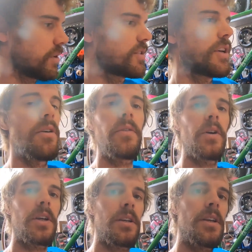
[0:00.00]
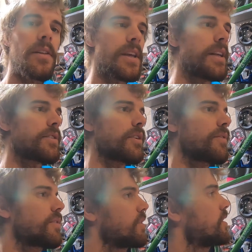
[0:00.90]
so I've got to cut the ends
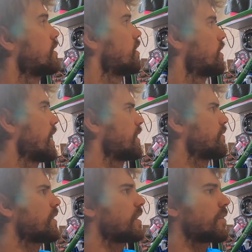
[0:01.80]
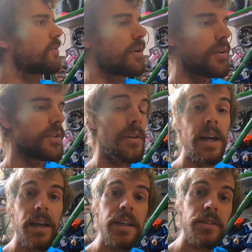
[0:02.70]
off and feed it through. So
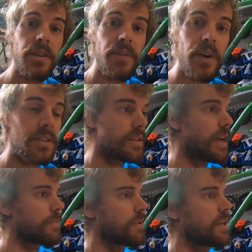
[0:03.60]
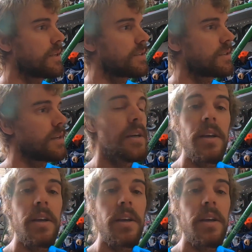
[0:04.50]
that is the first step. It's